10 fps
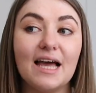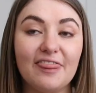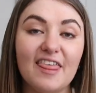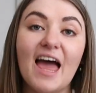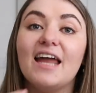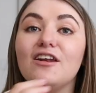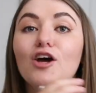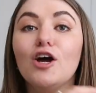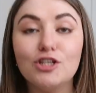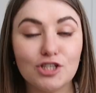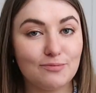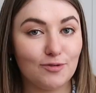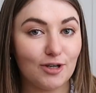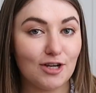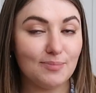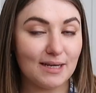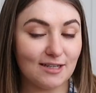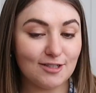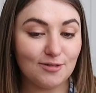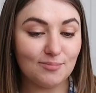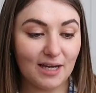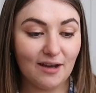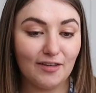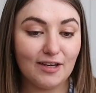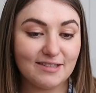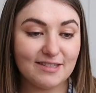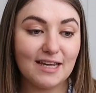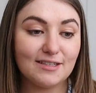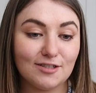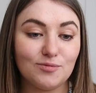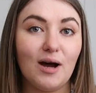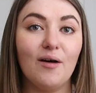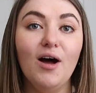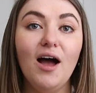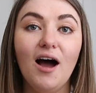and then just before I go to bed, I do my other set as well.